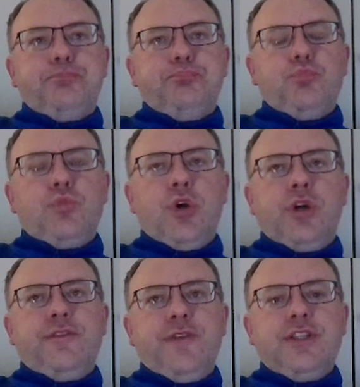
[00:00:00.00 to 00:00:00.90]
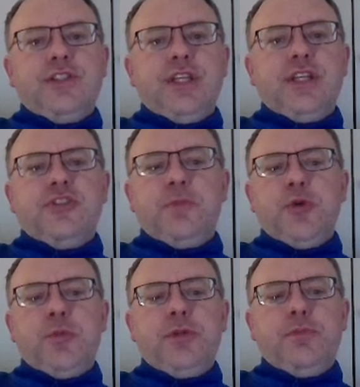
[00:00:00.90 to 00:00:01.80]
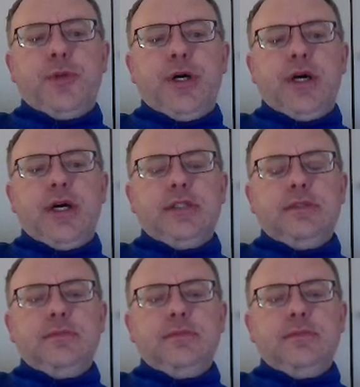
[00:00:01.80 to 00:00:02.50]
Not as fidgety as Spielman, but